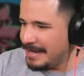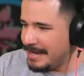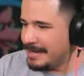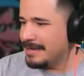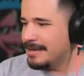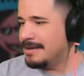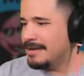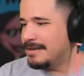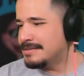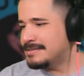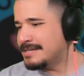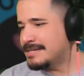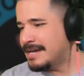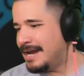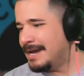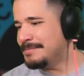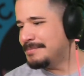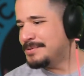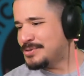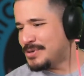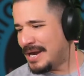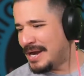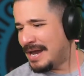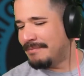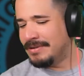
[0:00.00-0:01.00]
a time
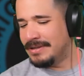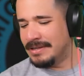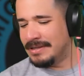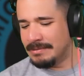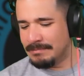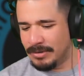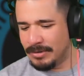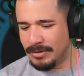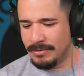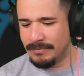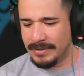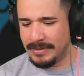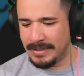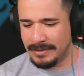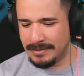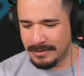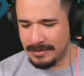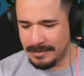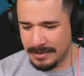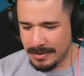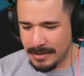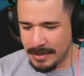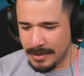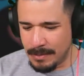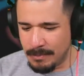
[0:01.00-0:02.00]
traveling movie
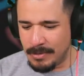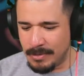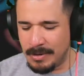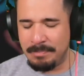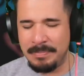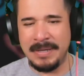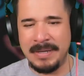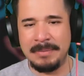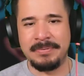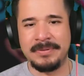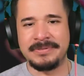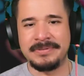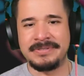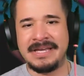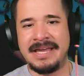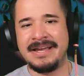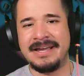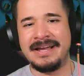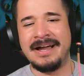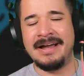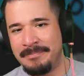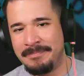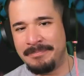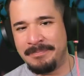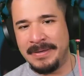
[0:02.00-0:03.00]
where people take
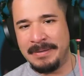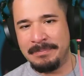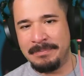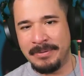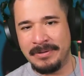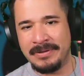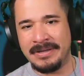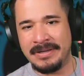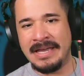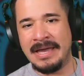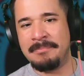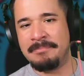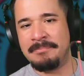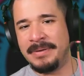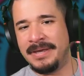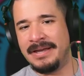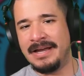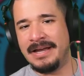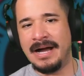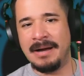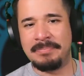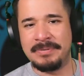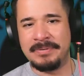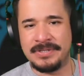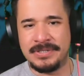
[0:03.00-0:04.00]
people get big
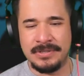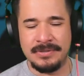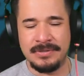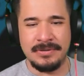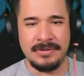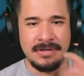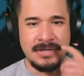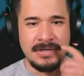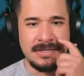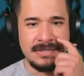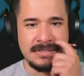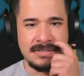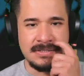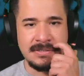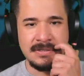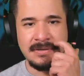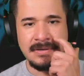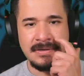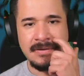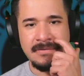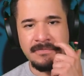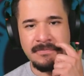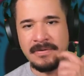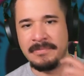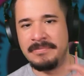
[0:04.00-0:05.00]
opportunities
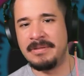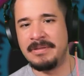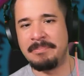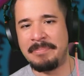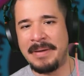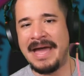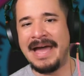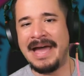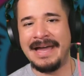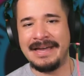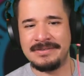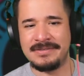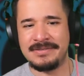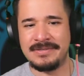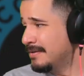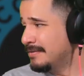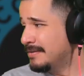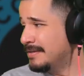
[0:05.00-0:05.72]
from the past.